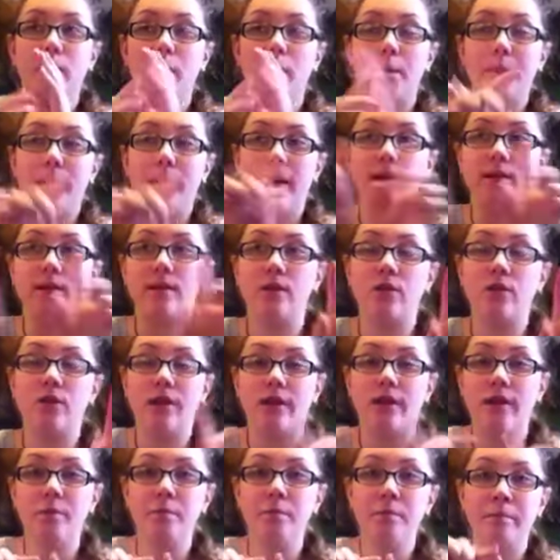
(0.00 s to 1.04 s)
a
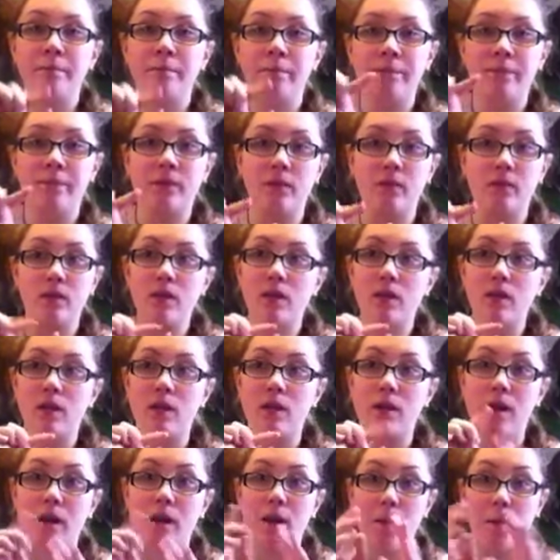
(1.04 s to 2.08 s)
pentagram
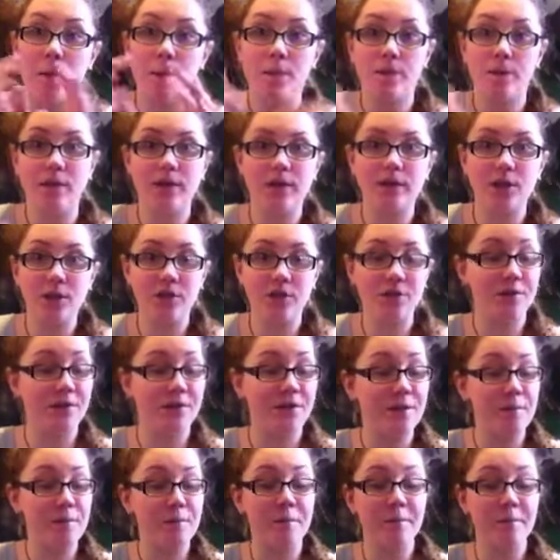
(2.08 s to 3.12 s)
printed off
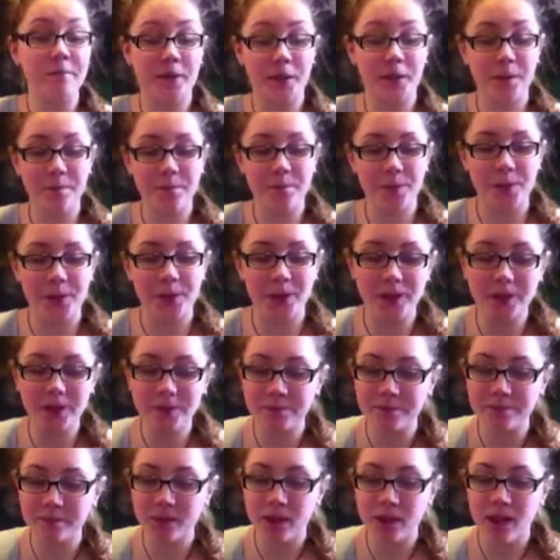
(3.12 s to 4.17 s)
the computer.
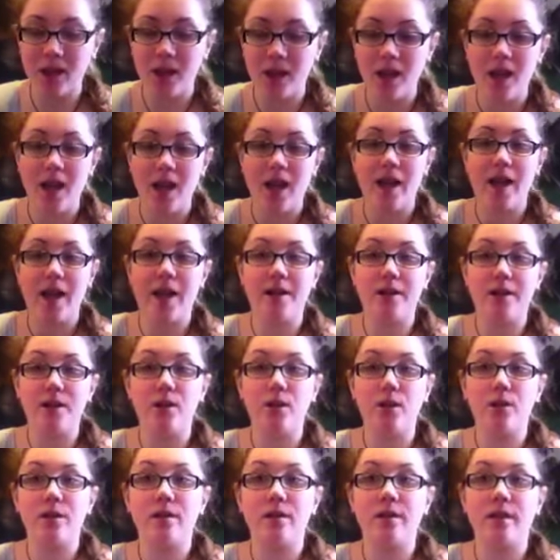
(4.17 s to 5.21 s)
And you
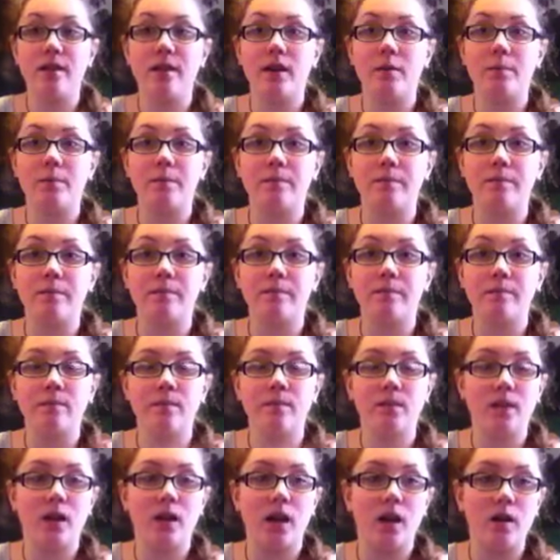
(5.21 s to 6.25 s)
know the, I
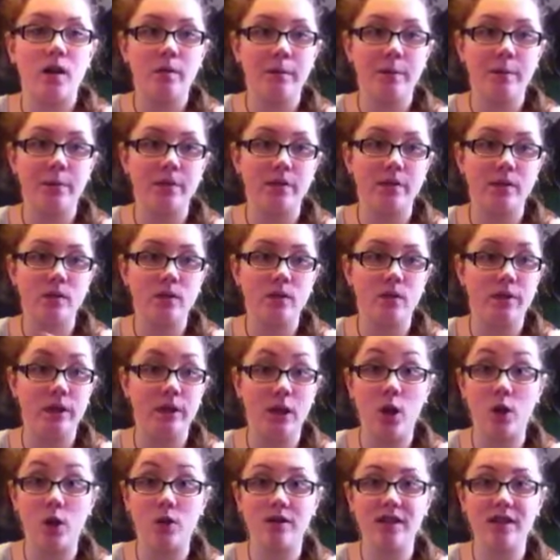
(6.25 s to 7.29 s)
can't remember what it's called, the
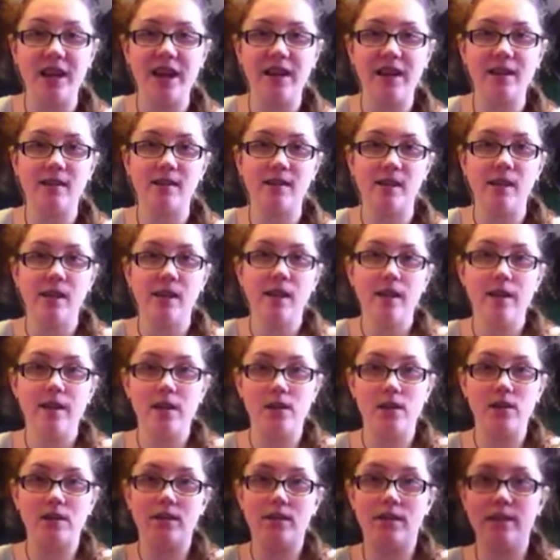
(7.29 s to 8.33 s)
contact
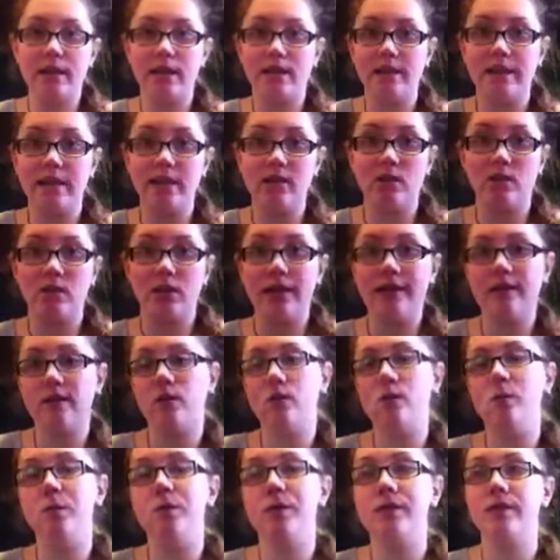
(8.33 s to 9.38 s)
that you stick things on, like
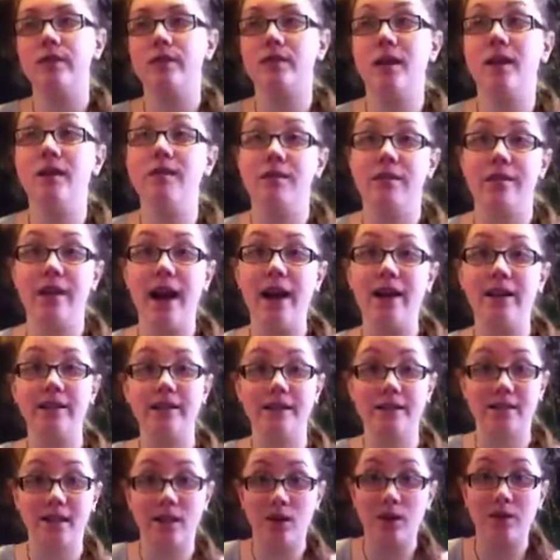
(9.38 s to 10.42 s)
school books and stuff, that
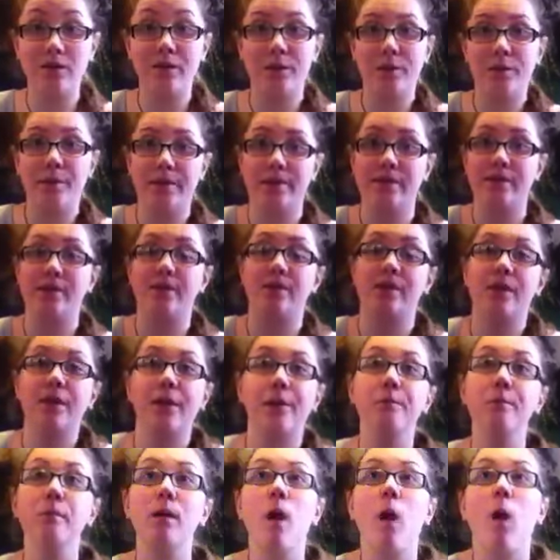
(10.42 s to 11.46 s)
stuck over the
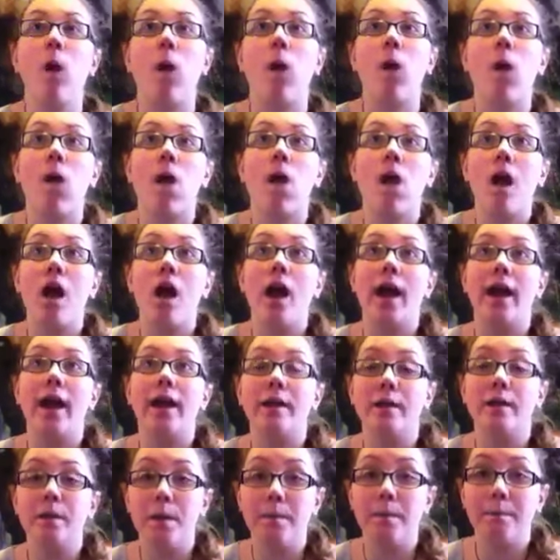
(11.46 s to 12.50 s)
pentagram,
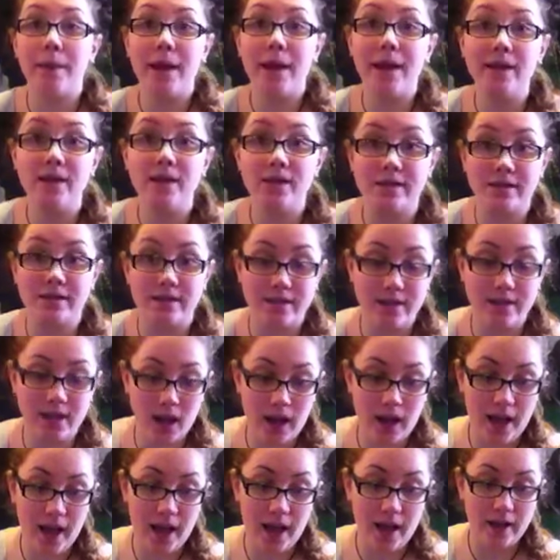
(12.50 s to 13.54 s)
and pages that
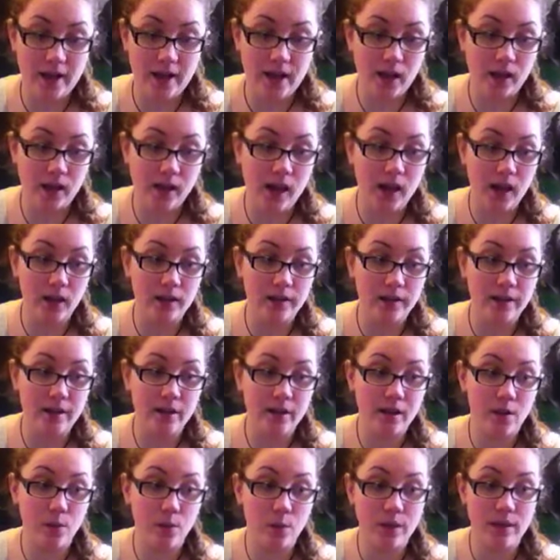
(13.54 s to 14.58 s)
I had coloured
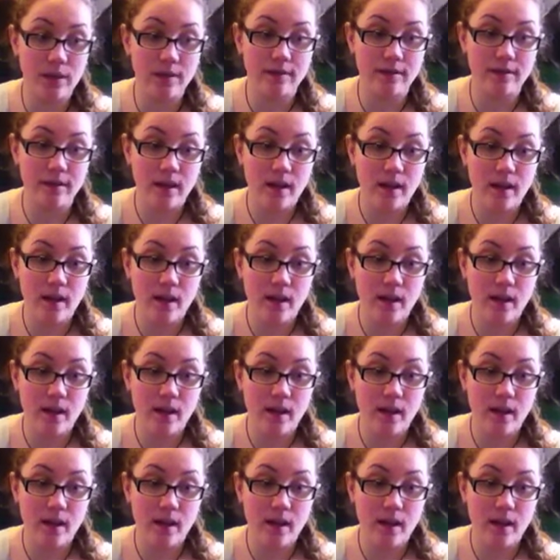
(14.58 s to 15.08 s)
with